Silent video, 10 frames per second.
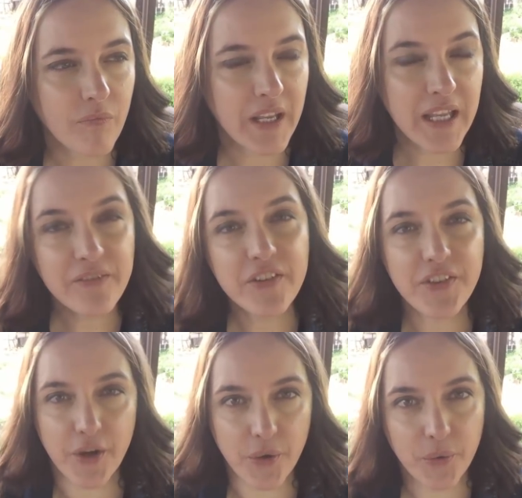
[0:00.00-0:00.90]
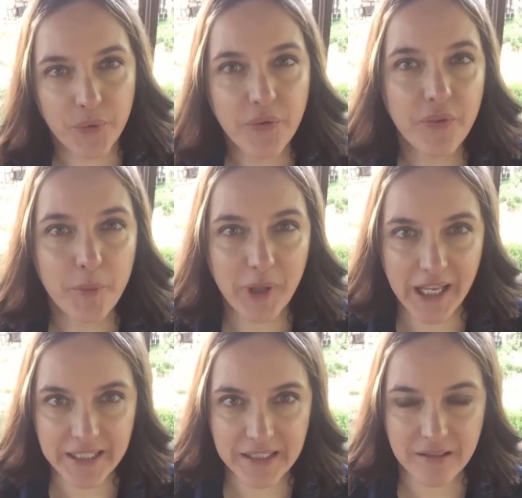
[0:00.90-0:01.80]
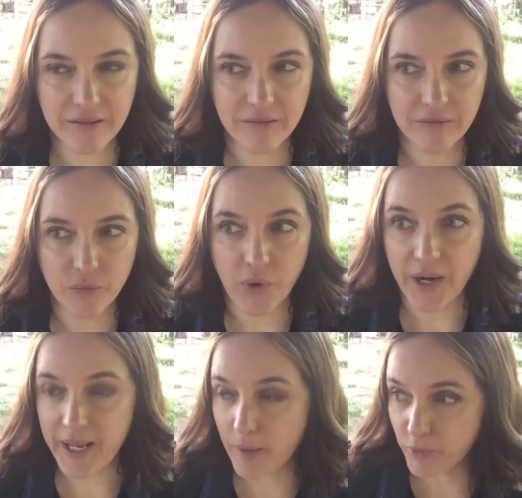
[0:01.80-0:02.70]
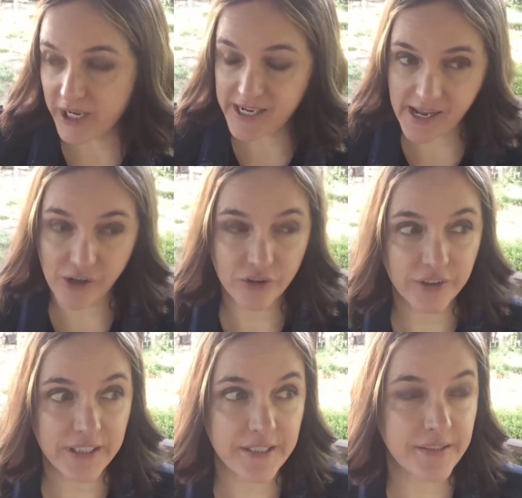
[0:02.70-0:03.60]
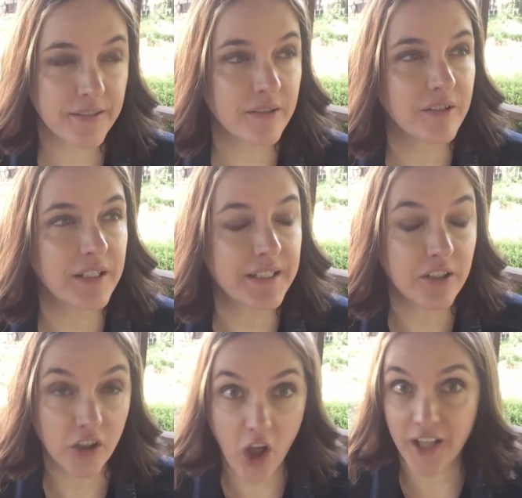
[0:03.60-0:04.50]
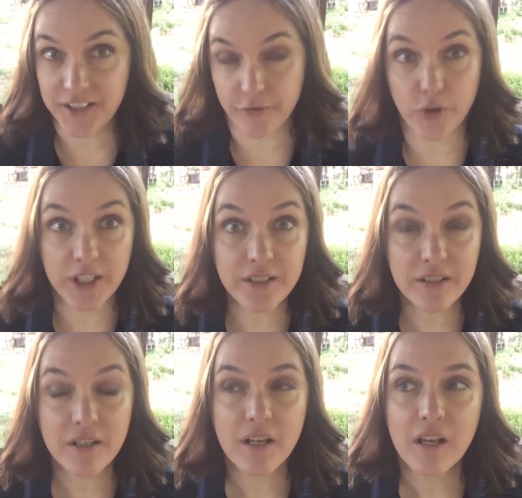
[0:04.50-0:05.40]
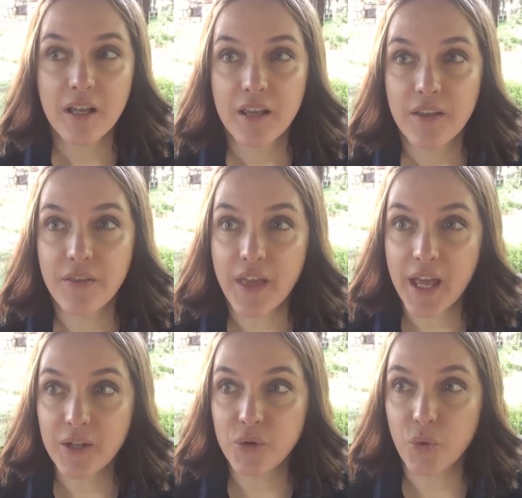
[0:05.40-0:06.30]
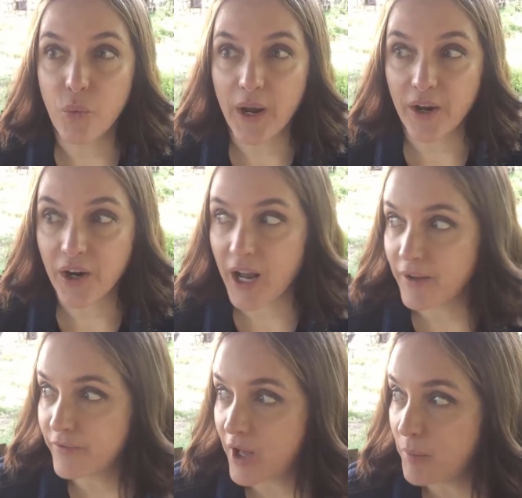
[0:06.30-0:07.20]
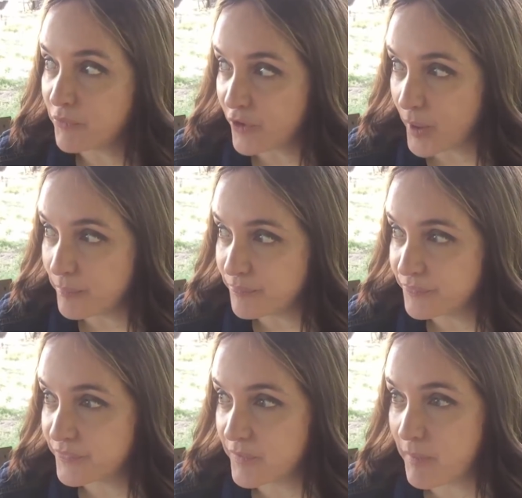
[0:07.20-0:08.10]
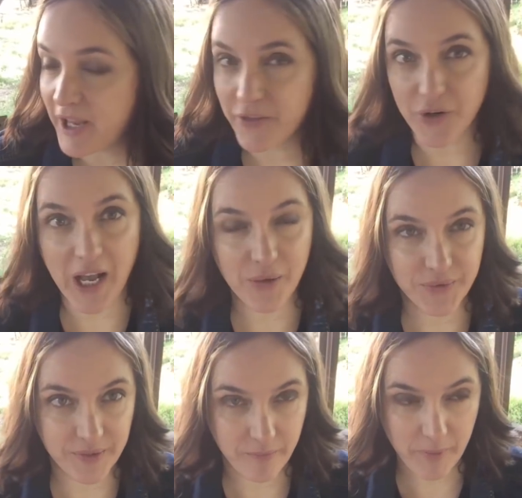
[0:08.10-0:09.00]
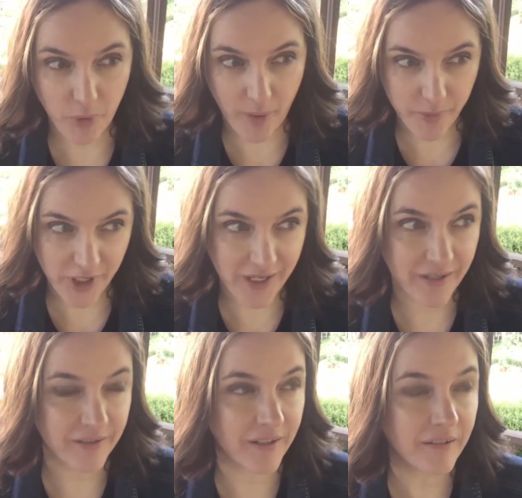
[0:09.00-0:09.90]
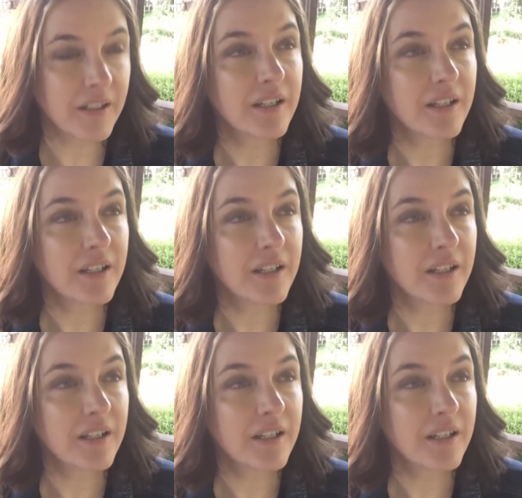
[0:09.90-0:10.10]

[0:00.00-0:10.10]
even though the place where I am right now is is a lot different than where I've come from, my other house and my property and